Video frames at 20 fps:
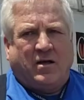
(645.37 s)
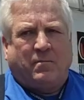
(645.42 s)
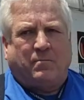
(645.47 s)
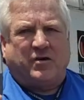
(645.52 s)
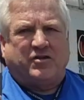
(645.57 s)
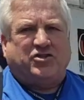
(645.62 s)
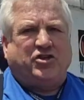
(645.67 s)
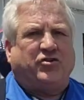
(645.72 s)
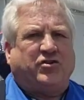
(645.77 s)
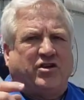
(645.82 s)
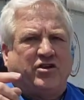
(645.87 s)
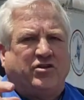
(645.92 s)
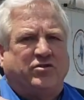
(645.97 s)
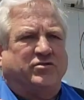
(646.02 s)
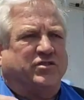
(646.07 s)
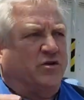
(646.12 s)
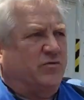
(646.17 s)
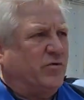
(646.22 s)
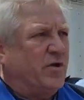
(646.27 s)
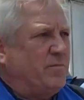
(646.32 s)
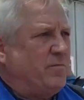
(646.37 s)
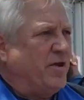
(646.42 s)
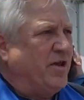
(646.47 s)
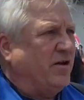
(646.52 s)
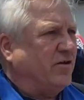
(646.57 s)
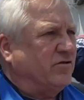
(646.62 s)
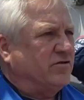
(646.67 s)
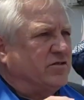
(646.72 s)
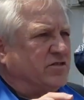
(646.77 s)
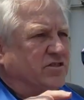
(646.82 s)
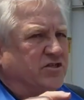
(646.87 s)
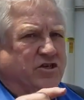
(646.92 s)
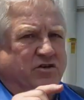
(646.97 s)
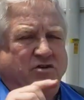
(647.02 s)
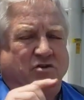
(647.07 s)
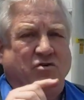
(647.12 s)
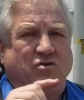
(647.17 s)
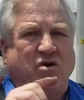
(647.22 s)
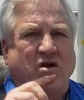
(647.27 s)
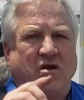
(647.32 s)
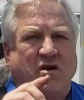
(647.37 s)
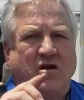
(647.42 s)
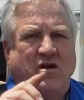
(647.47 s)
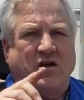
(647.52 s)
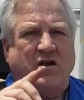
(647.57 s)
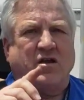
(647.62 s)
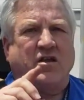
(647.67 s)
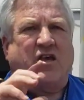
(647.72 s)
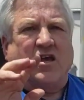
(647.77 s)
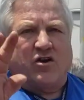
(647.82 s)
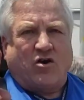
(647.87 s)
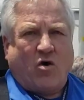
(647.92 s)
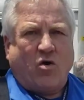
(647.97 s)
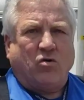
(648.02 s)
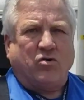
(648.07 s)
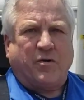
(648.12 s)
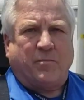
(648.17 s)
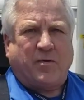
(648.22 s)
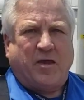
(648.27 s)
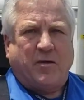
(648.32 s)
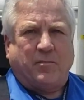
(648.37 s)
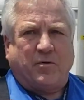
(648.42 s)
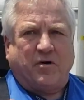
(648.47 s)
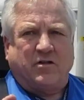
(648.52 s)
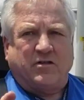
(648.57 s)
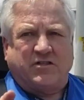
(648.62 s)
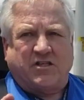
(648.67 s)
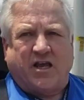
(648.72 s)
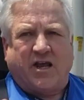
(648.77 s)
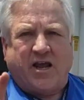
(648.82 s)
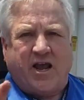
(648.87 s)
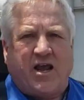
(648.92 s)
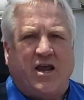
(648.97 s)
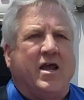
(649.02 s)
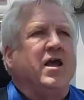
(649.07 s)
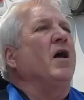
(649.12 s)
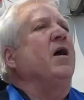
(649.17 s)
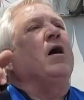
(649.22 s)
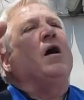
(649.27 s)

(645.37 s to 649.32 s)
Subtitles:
But you can use the repeaters to get a hold of people and say, hey,